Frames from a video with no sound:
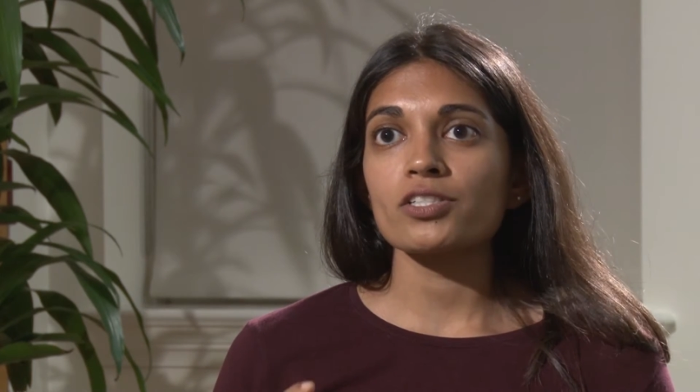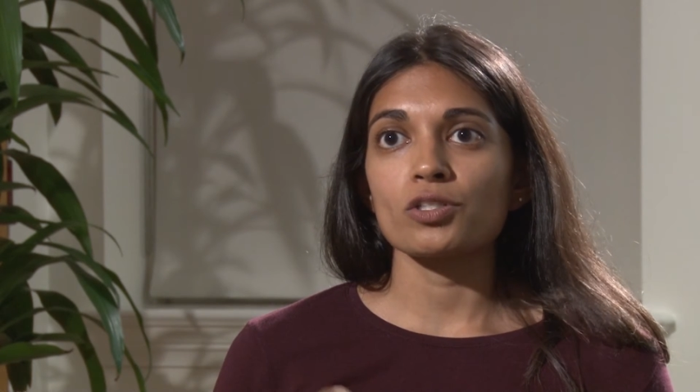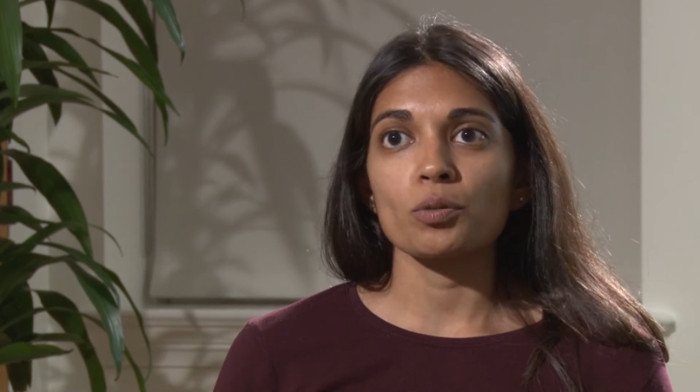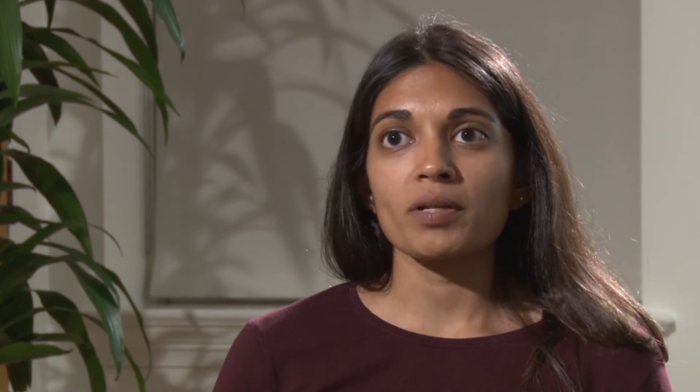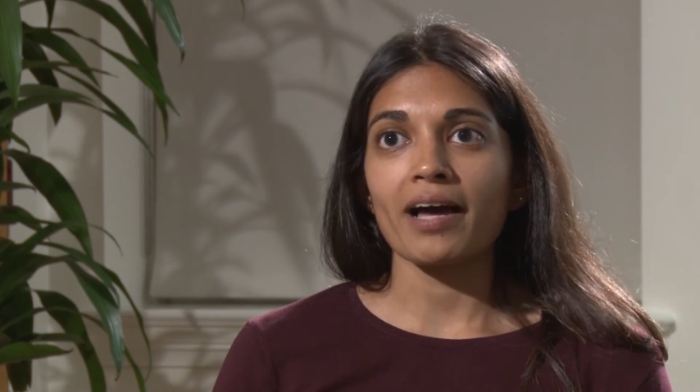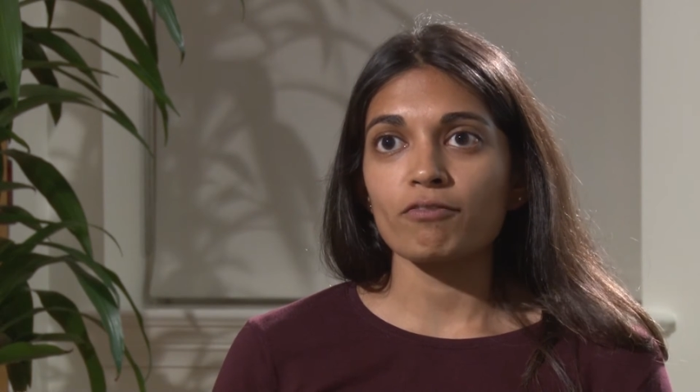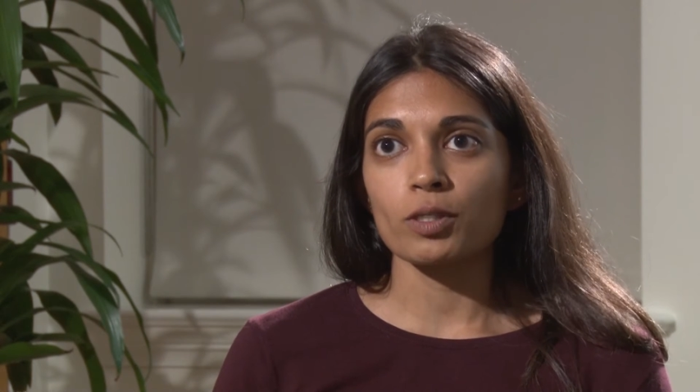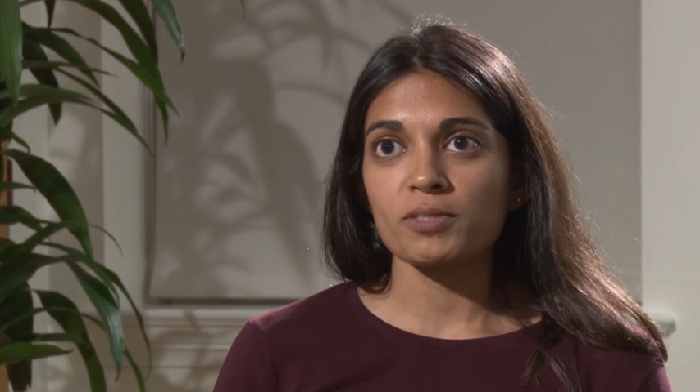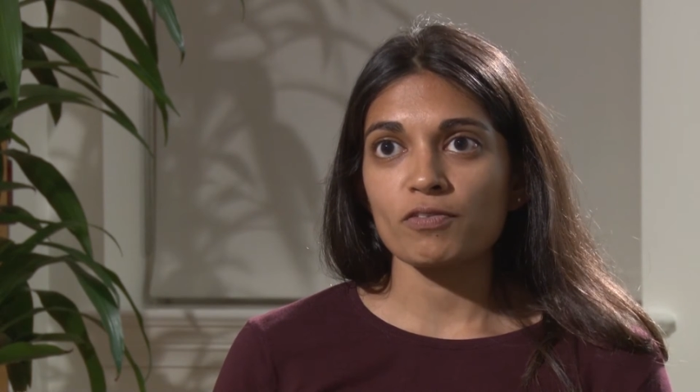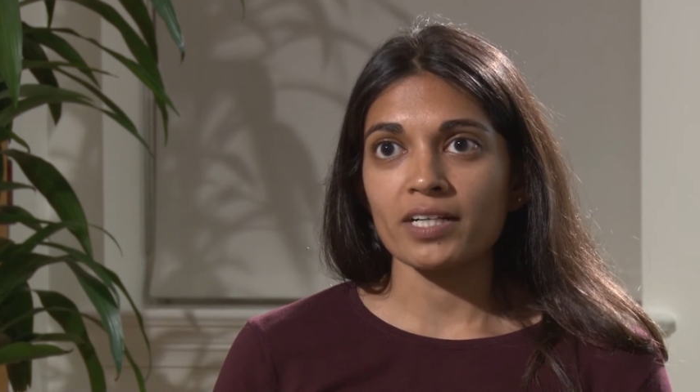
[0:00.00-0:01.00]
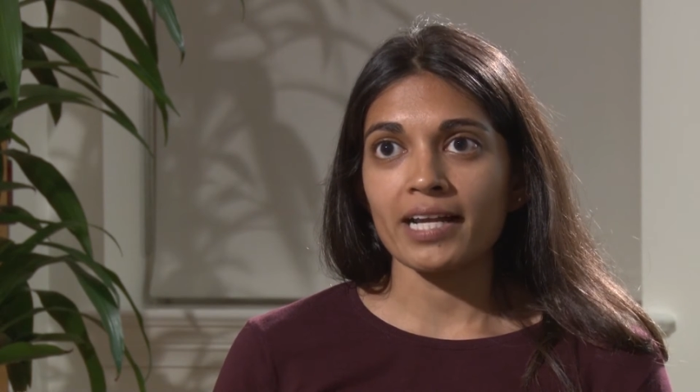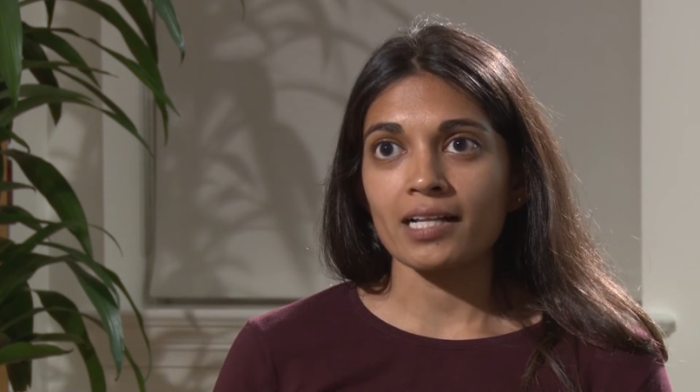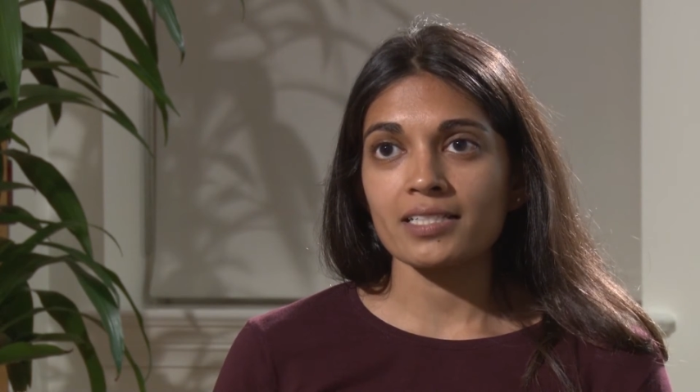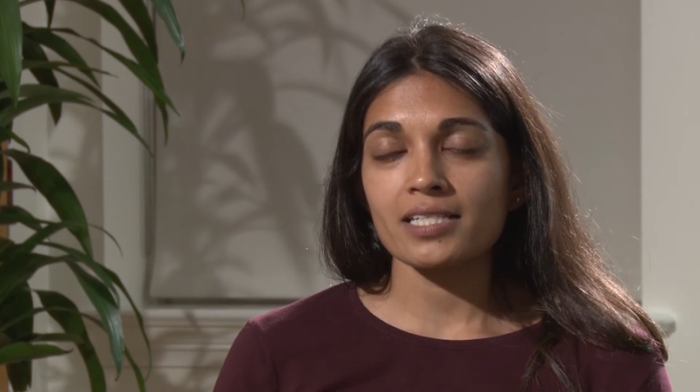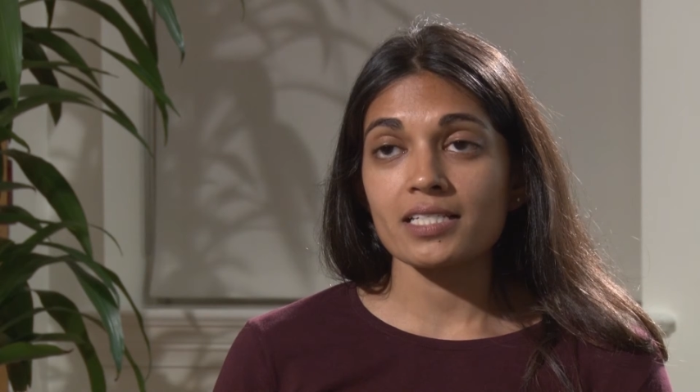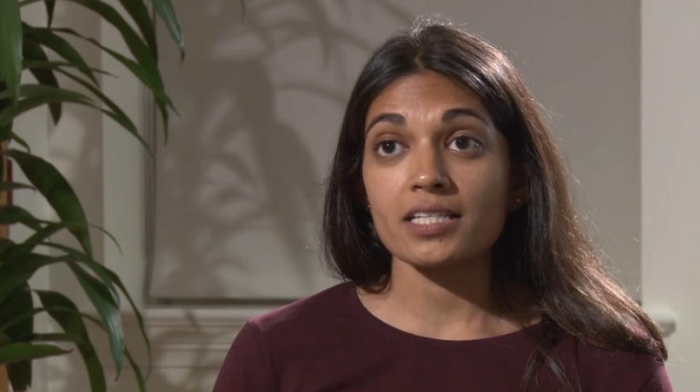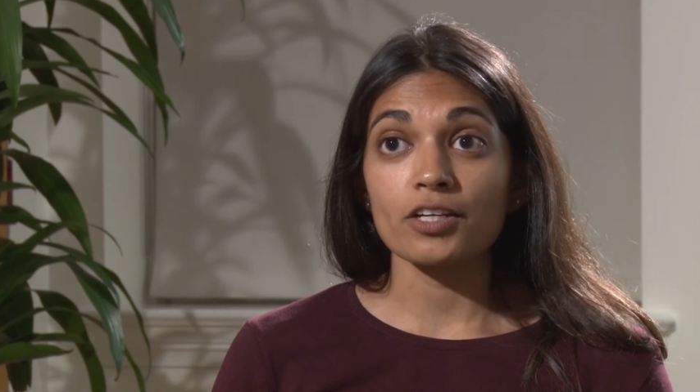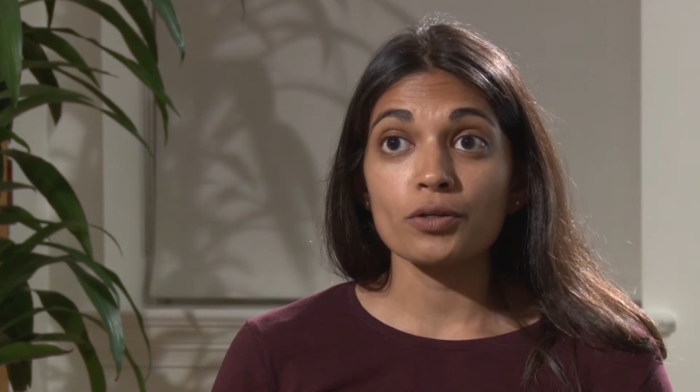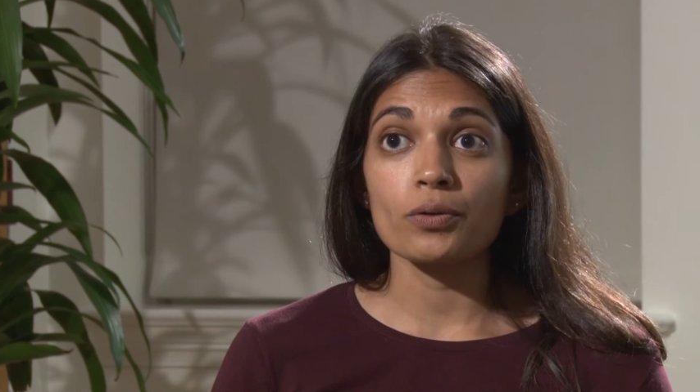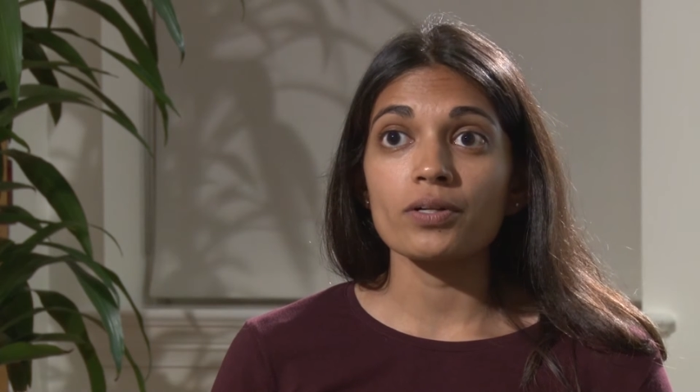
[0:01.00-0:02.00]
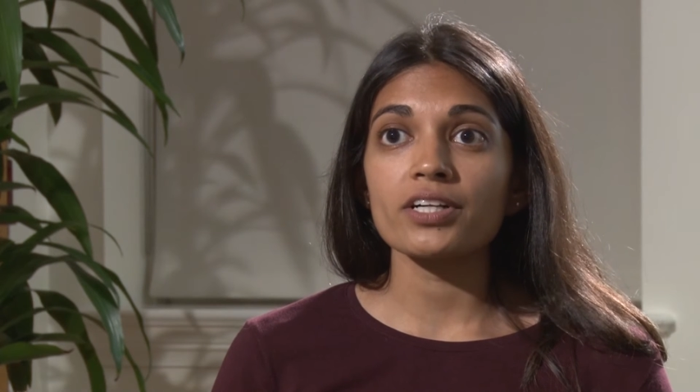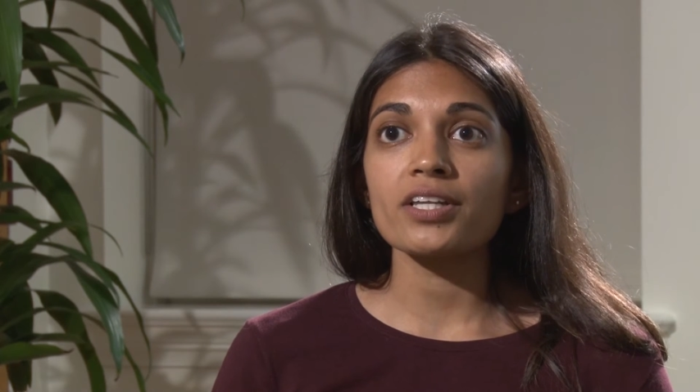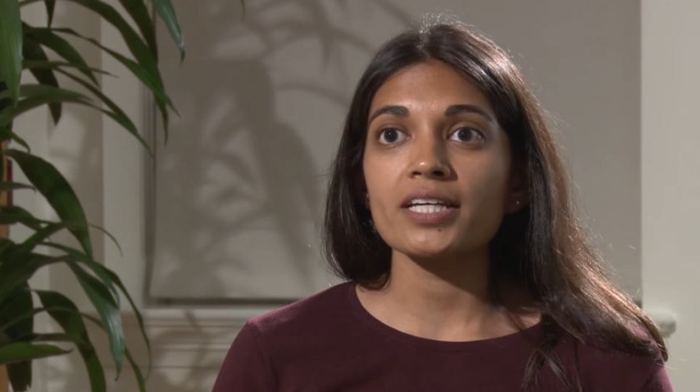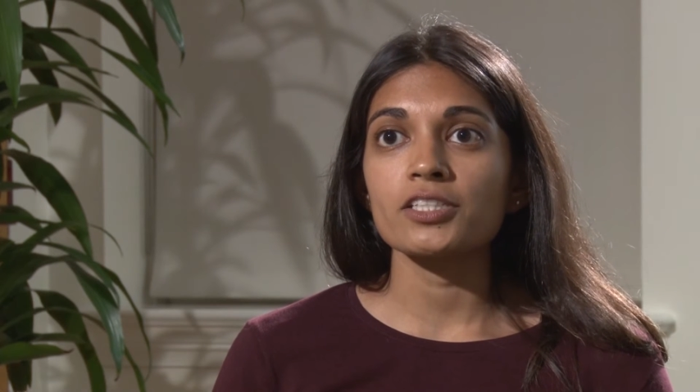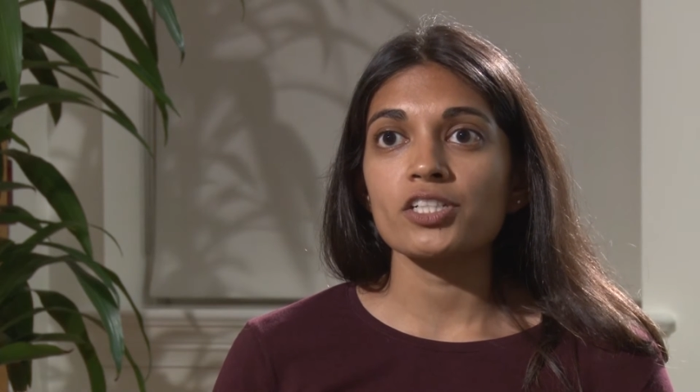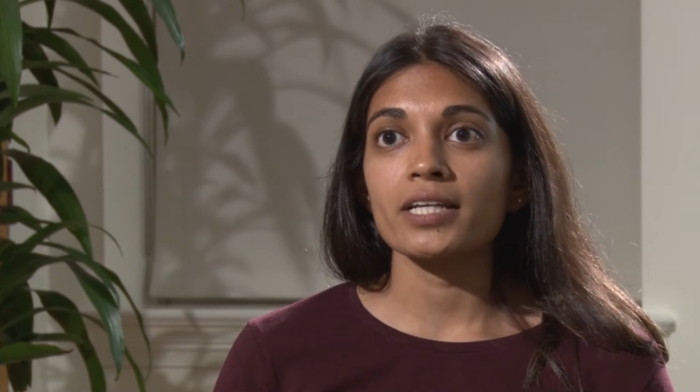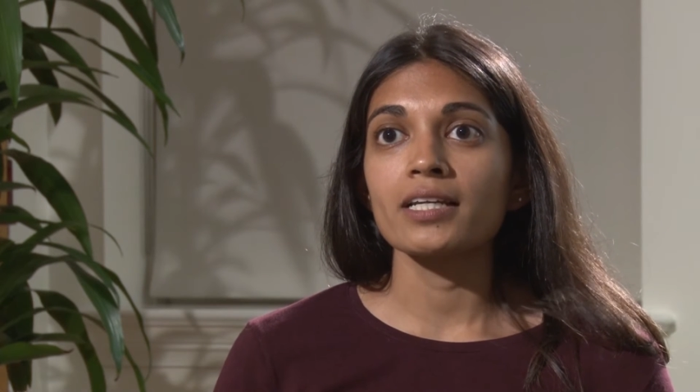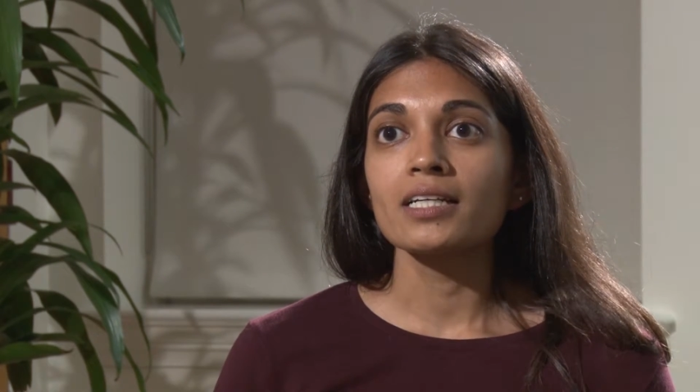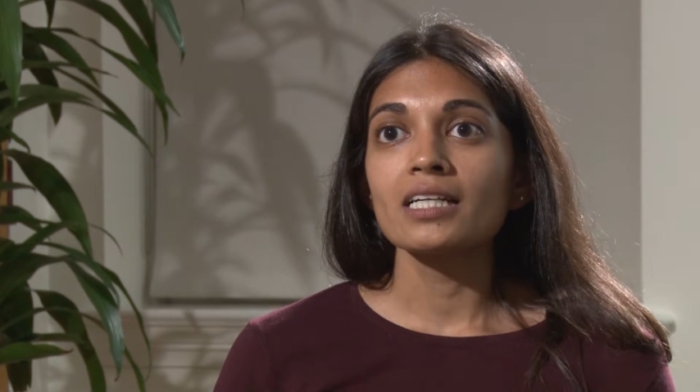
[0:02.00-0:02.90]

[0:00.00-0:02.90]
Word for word: new platforms for analysis like Google Earth Engine,